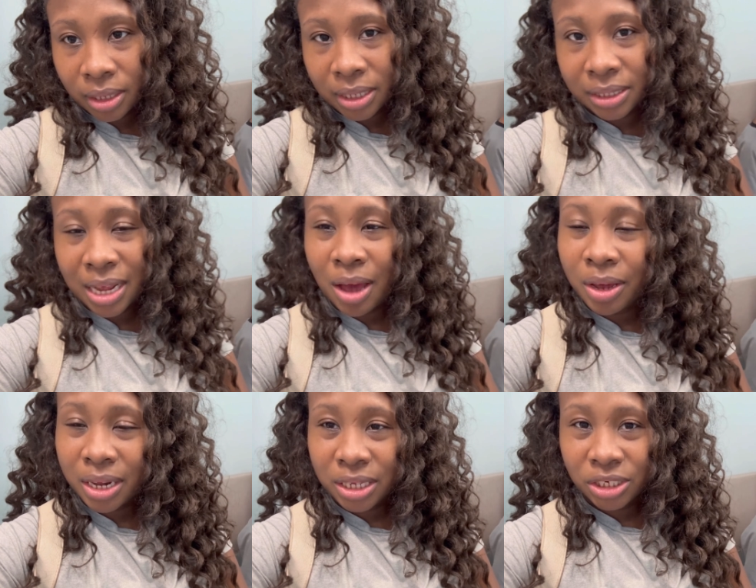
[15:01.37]
is now
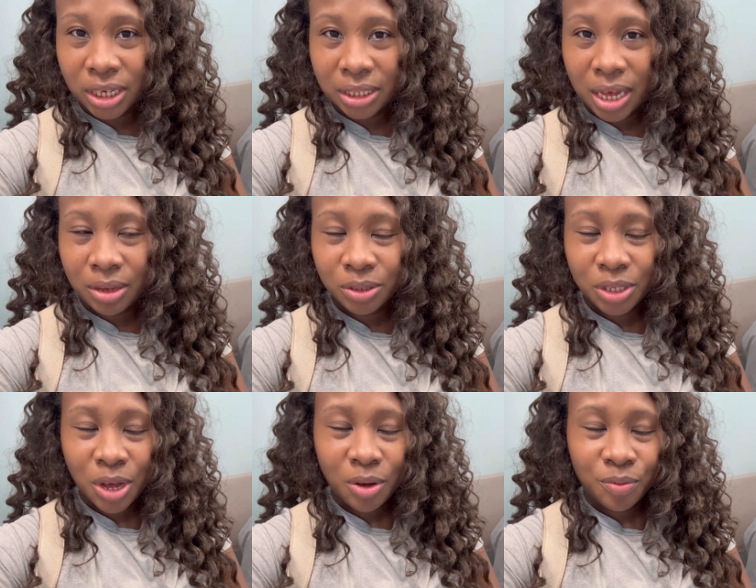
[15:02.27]
getting checked out.
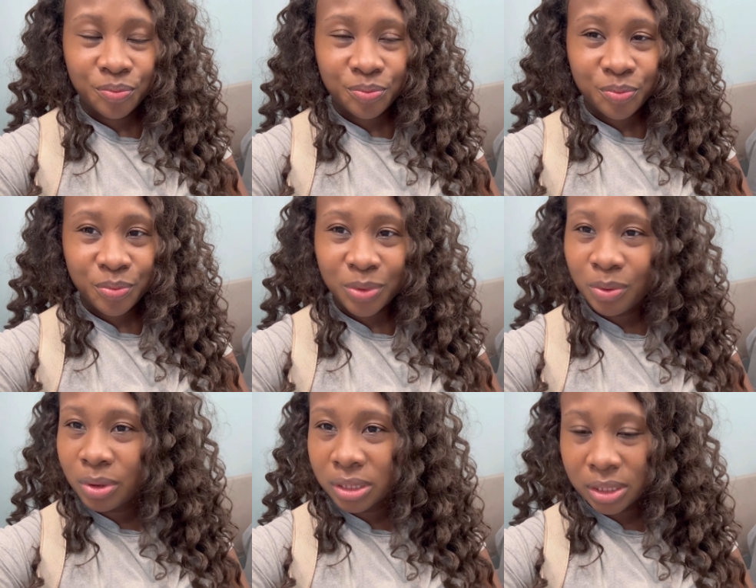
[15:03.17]
So
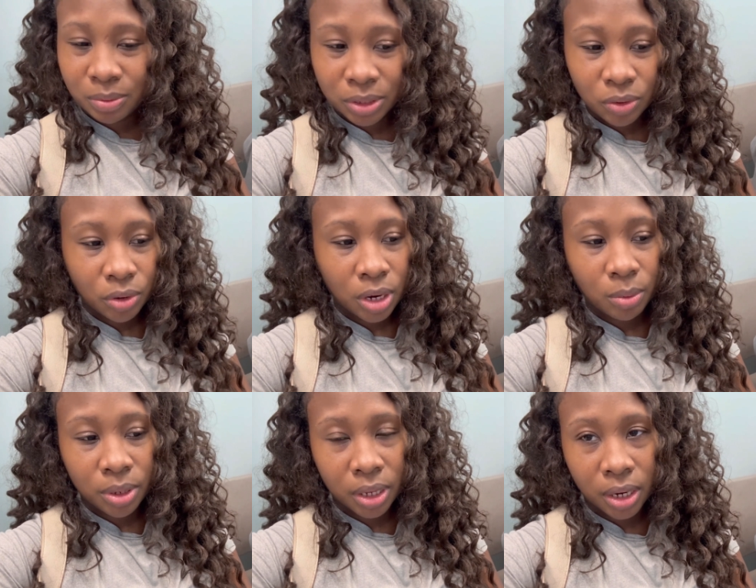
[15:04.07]
we'll see what's going
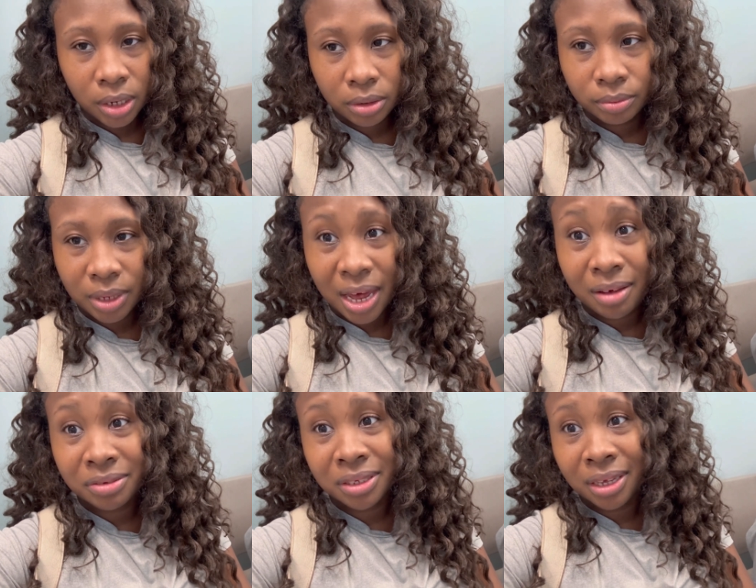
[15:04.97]
on with her. I
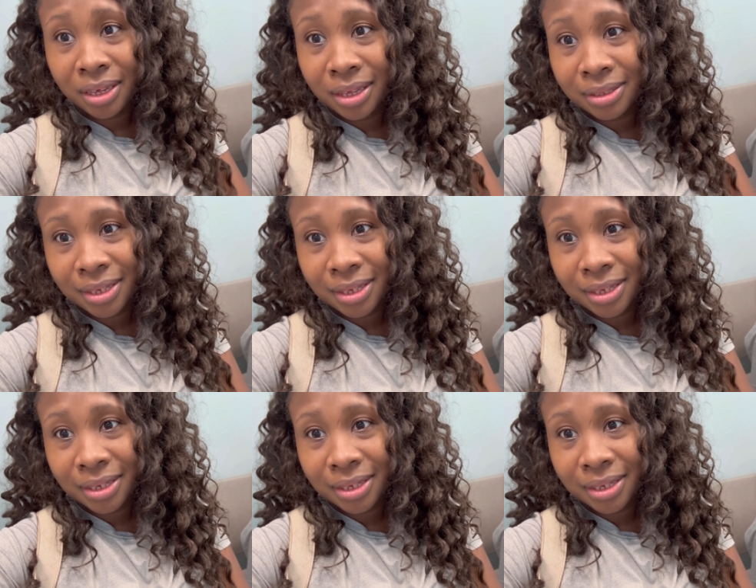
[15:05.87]
have sick kids,